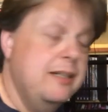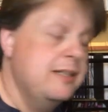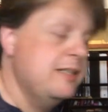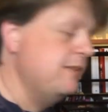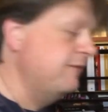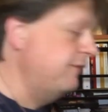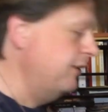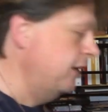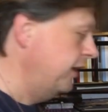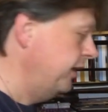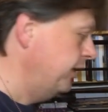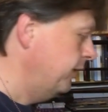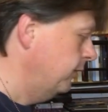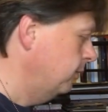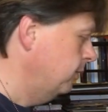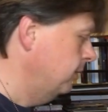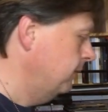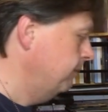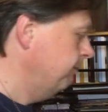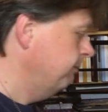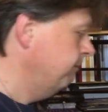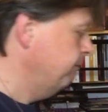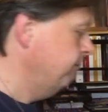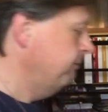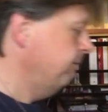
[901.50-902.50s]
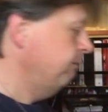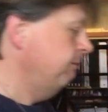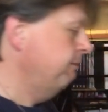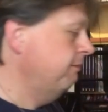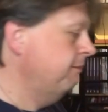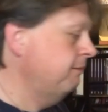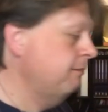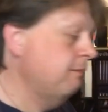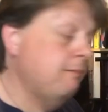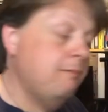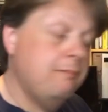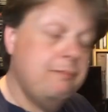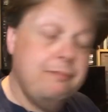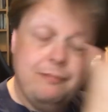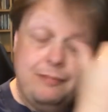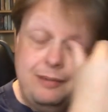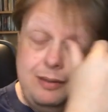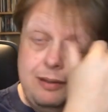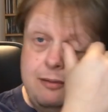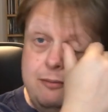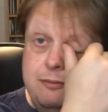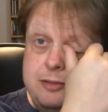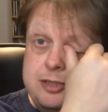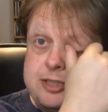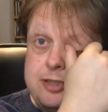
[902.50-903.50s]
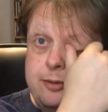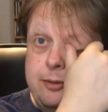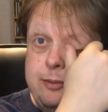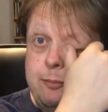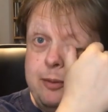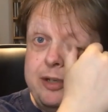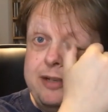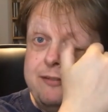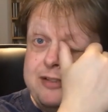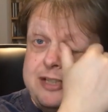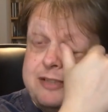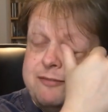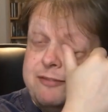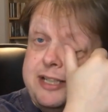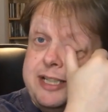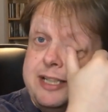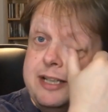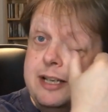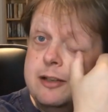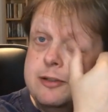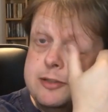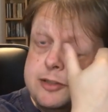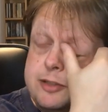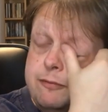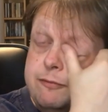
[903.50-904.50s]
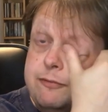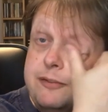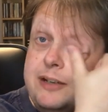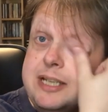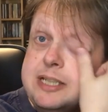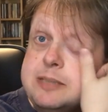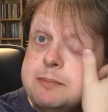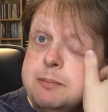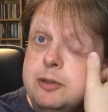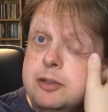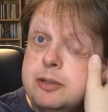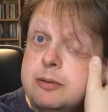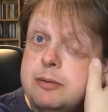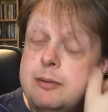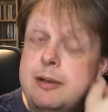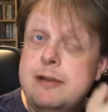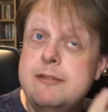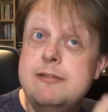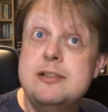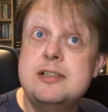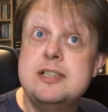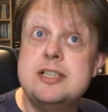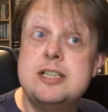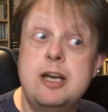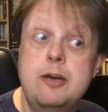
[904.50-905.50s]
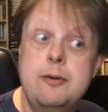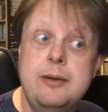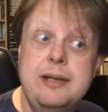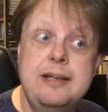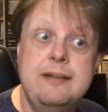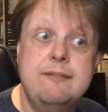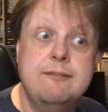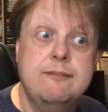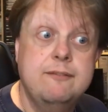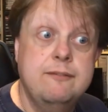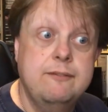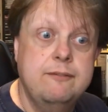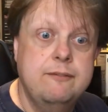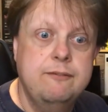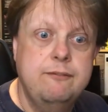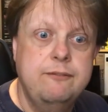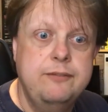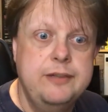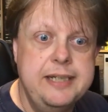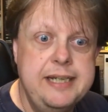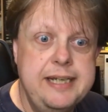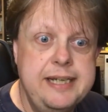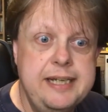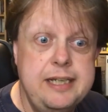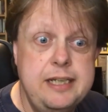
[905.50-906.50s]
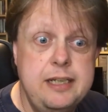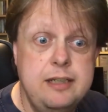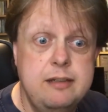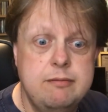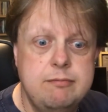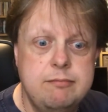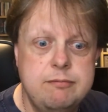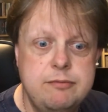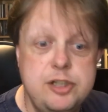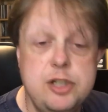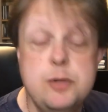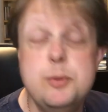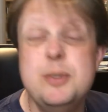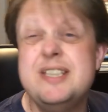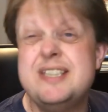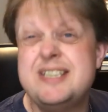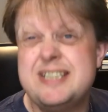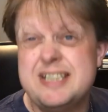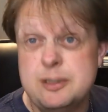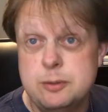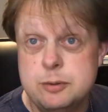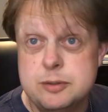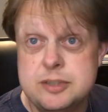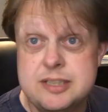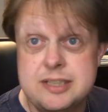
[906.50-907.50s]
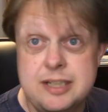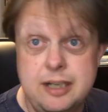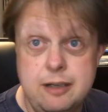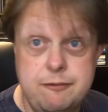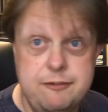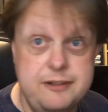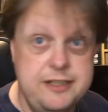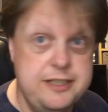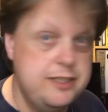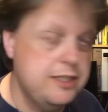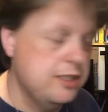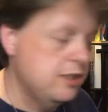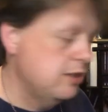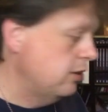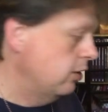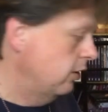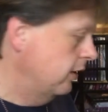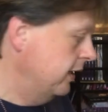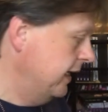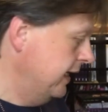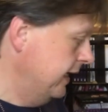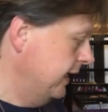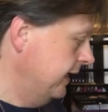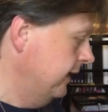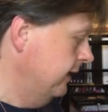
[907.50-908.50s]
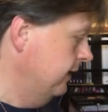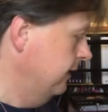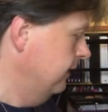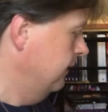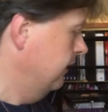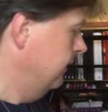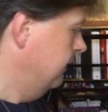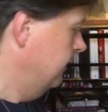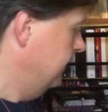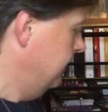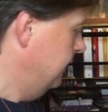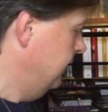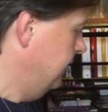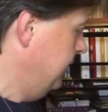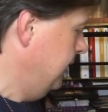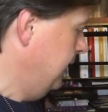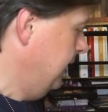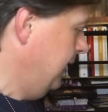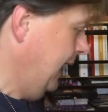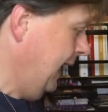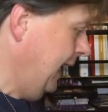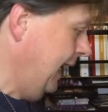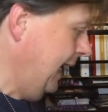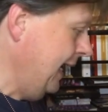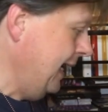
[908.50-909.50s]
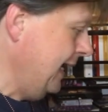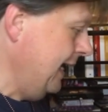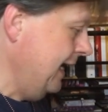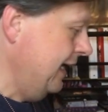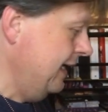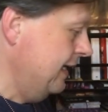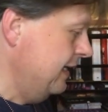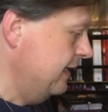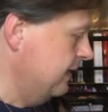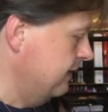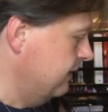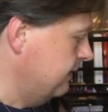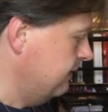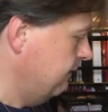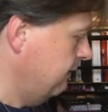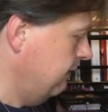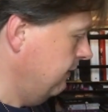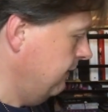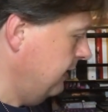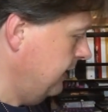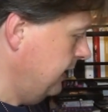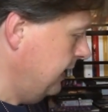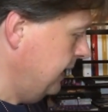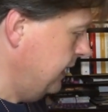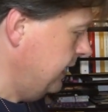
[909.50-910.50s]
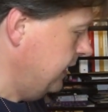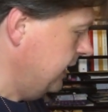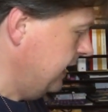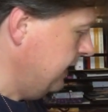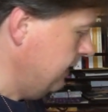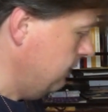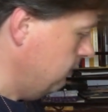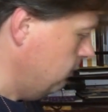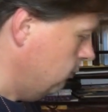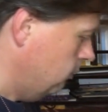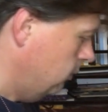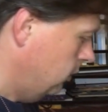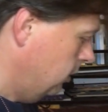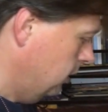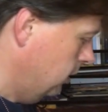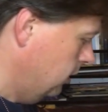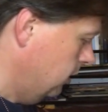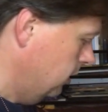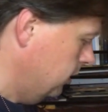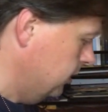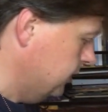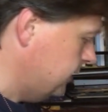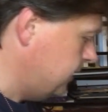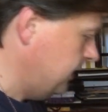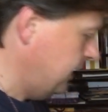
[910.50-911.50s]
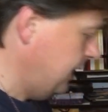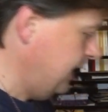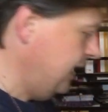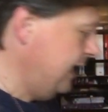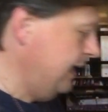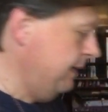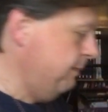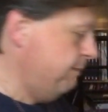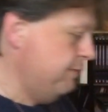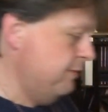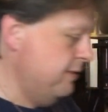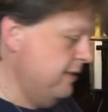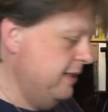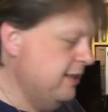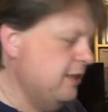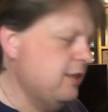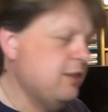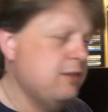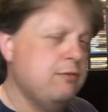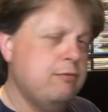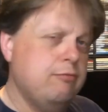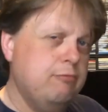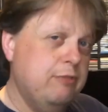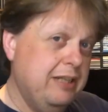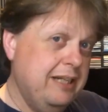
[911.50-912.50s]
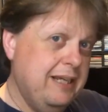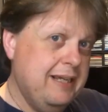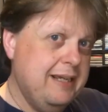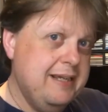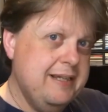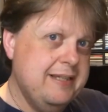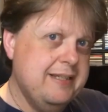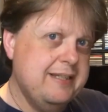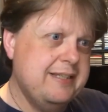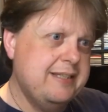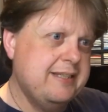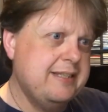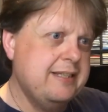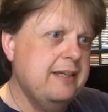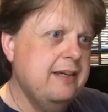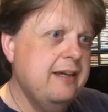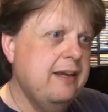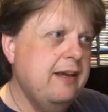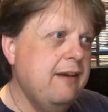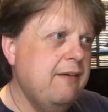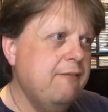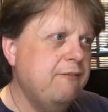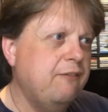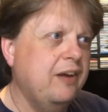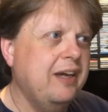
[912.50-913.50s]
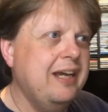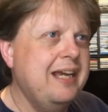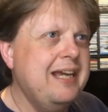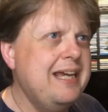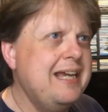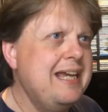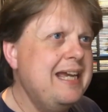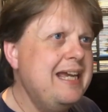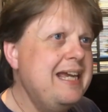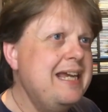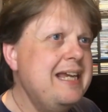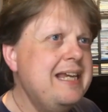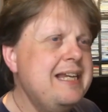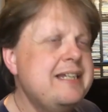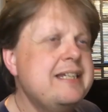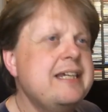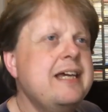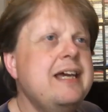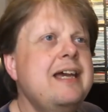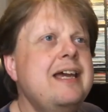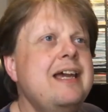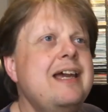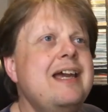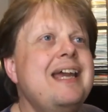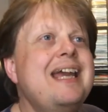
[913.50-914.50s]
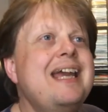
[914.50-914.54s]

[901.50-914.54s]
A Slice of Vinyl was doing one of his videos on Facebook where he was showing the new and sealed stuff he'd just got in, and in it was a Prince release that he'd